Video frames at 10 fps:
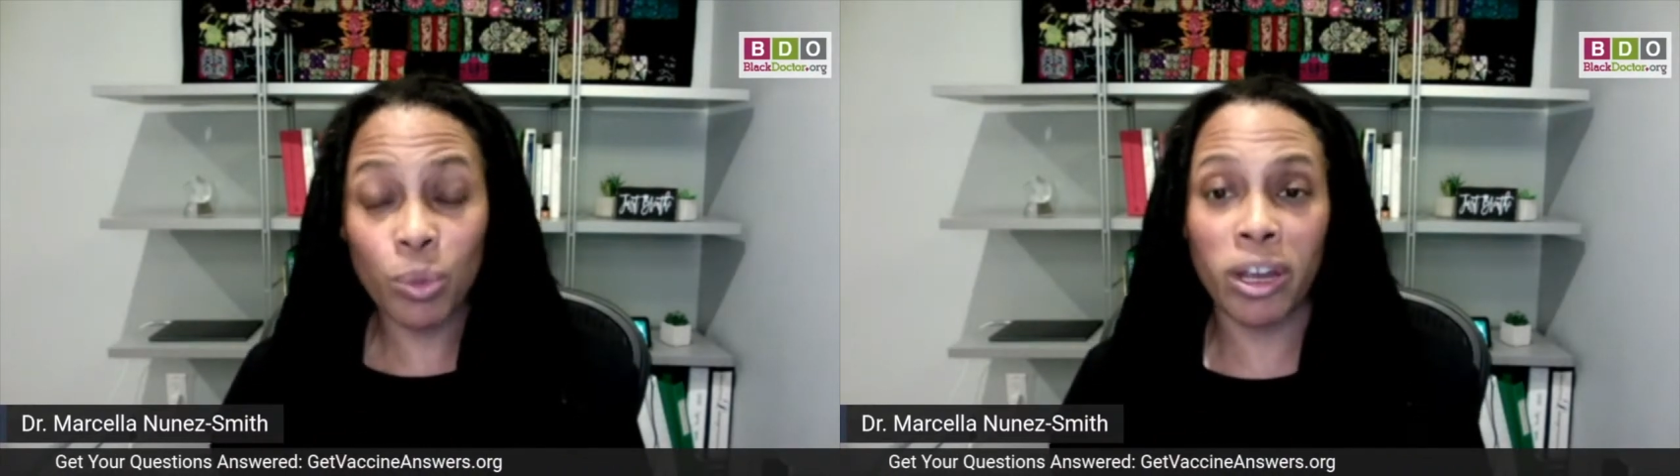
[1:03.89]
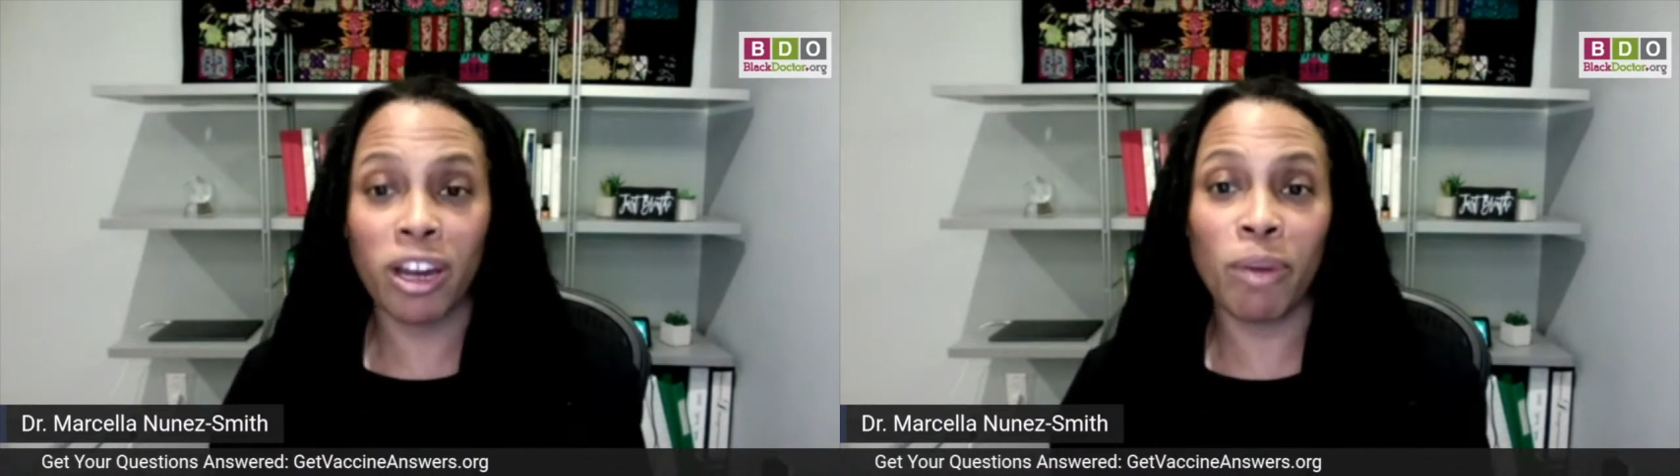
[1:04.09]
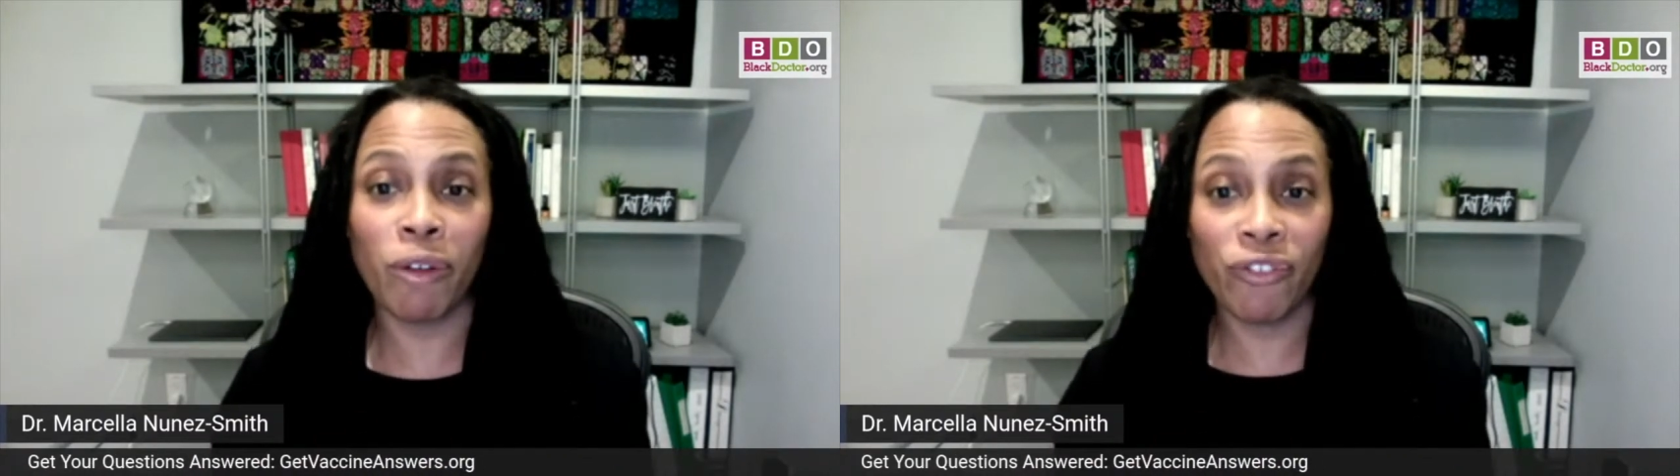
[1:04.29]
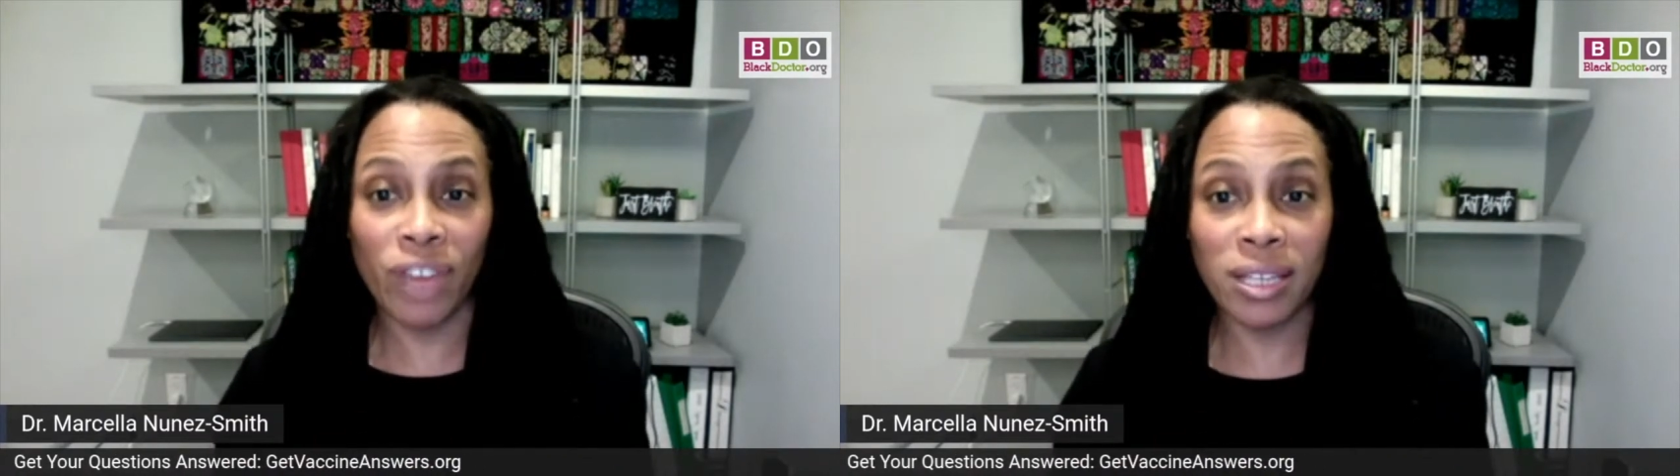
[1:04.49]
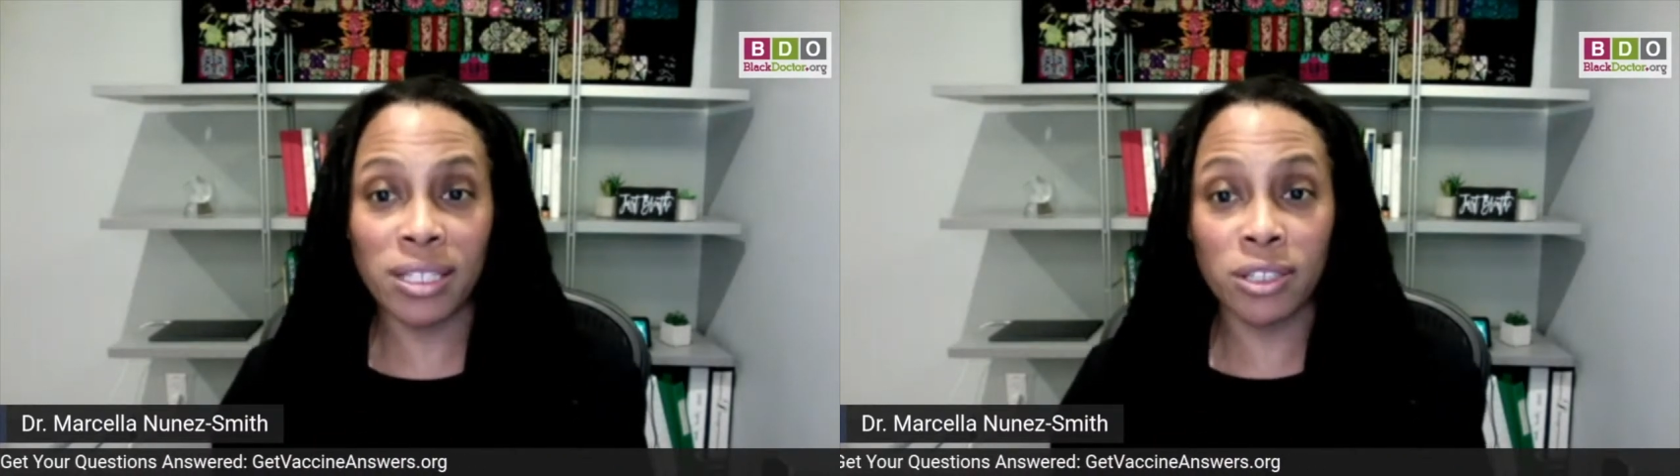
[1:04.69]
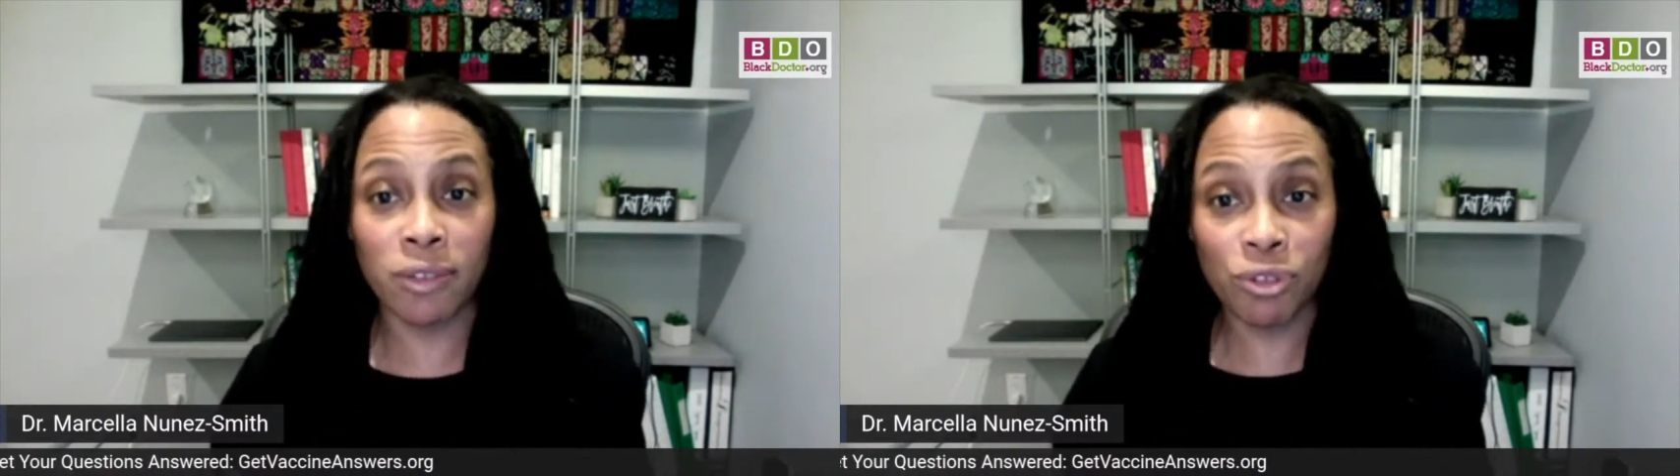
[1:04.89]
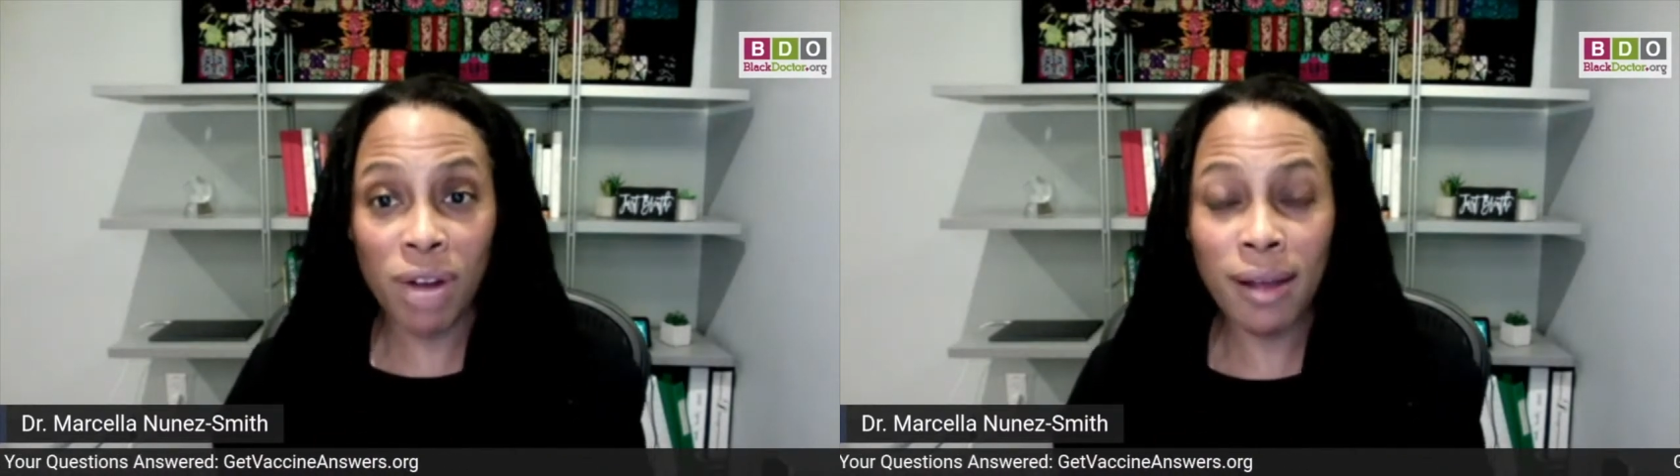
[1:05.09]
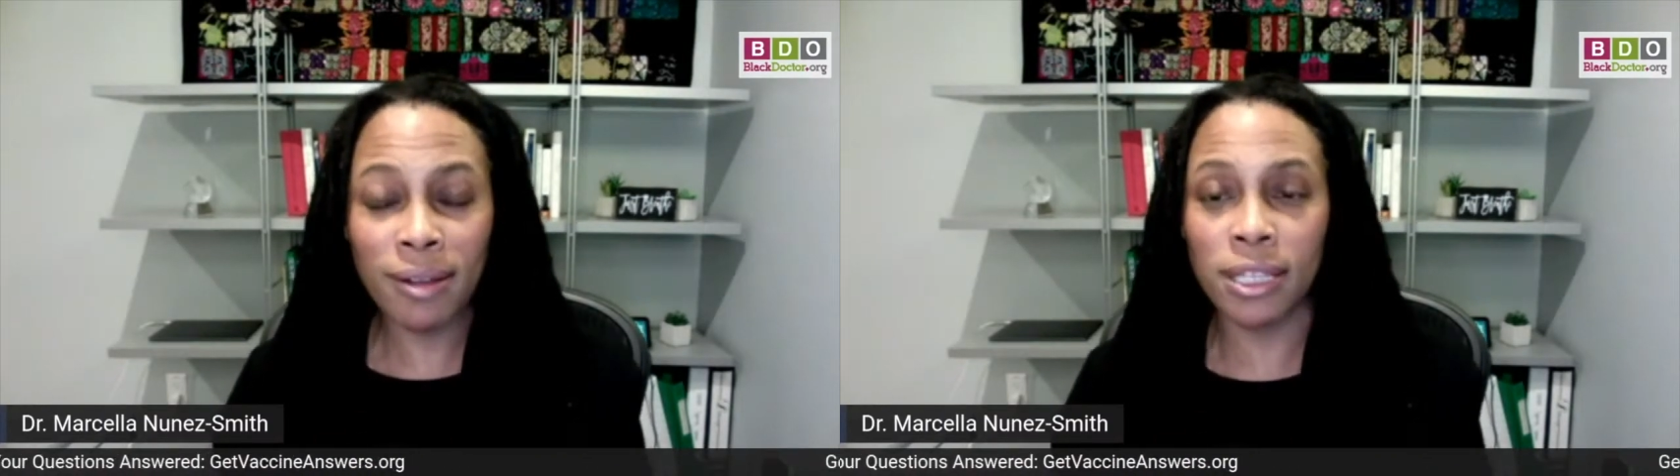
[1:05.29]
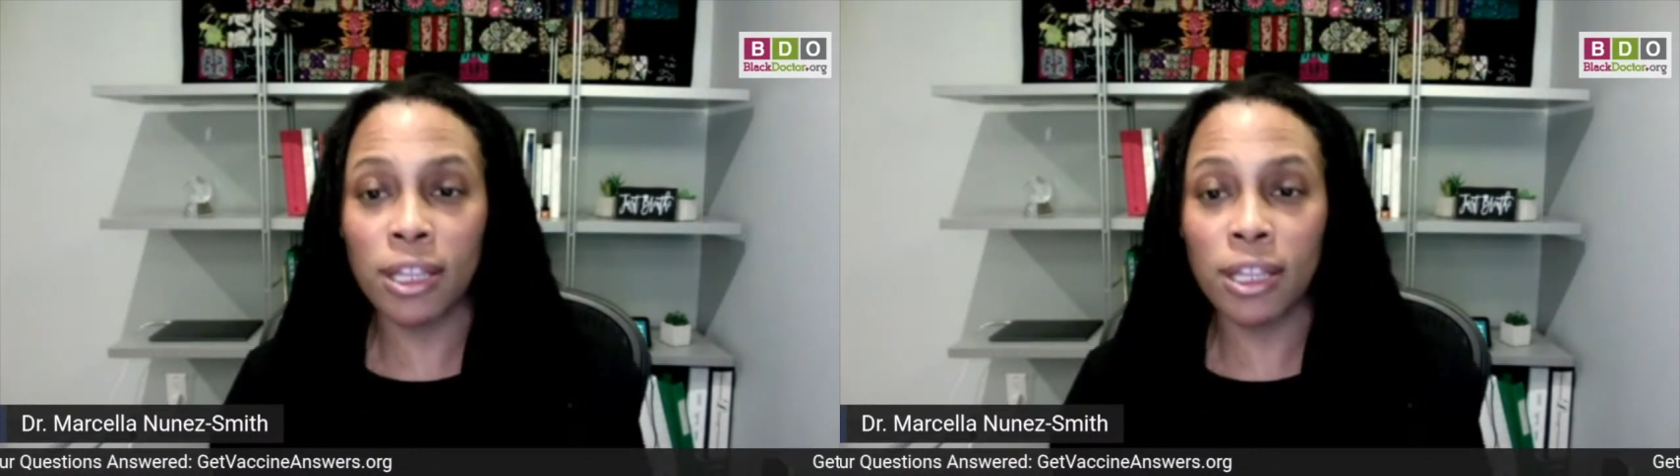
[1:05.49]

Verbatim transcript: We'll hear about phases of trials,